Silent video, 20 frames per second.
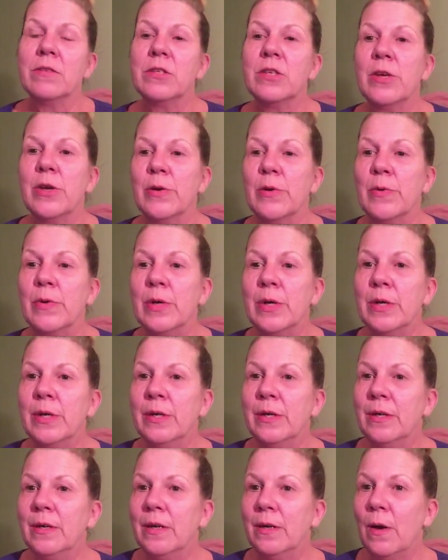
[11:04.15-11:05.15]
So
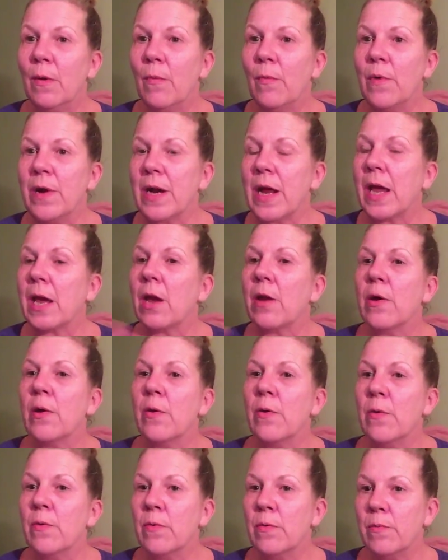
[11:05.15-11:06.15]
when I
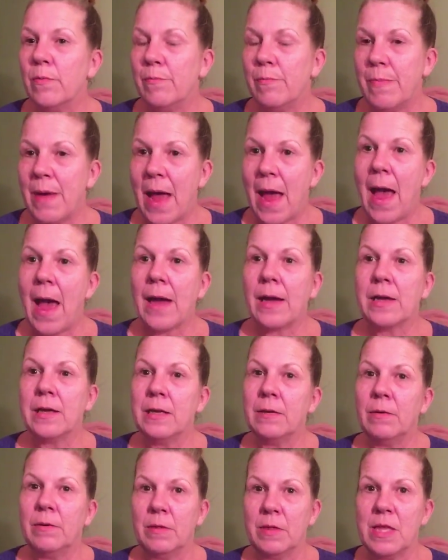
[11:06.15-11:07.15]
go back
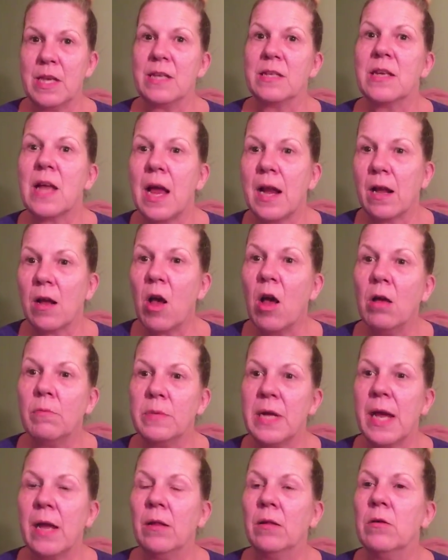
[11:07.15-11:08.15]
and things kind of calm
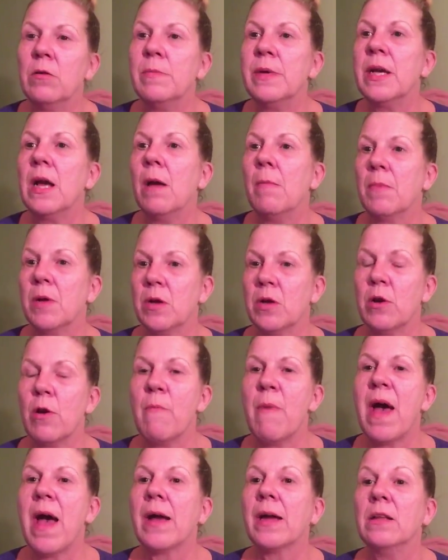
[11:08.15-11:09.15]
down a little bit, I'm going to go
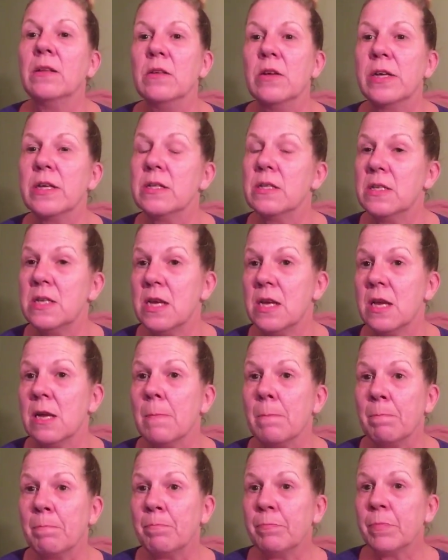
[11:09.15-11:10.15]
back and look and see
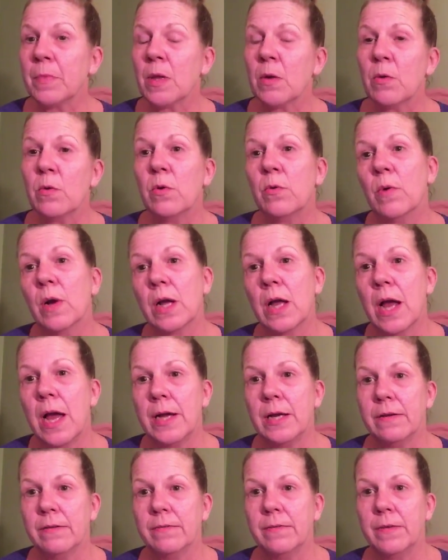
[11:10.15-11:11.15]
what
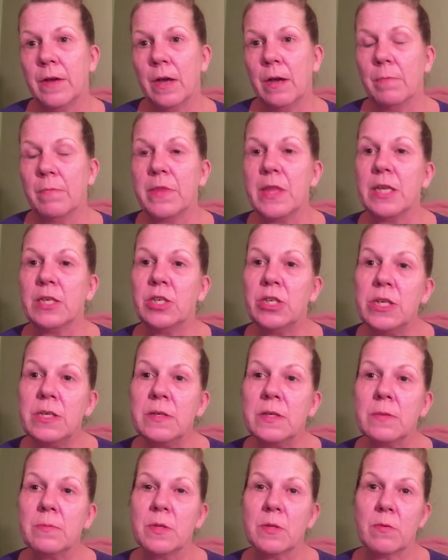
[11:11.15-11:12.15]
kind of things she
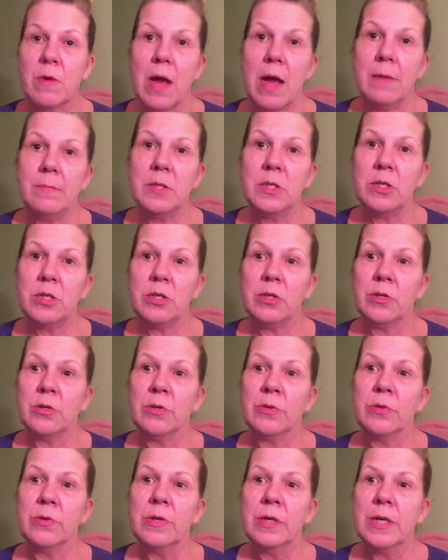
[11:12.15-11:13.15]
subscribes
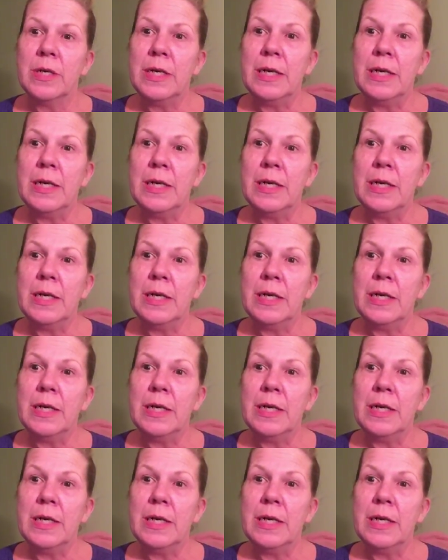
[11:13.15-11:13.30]
to,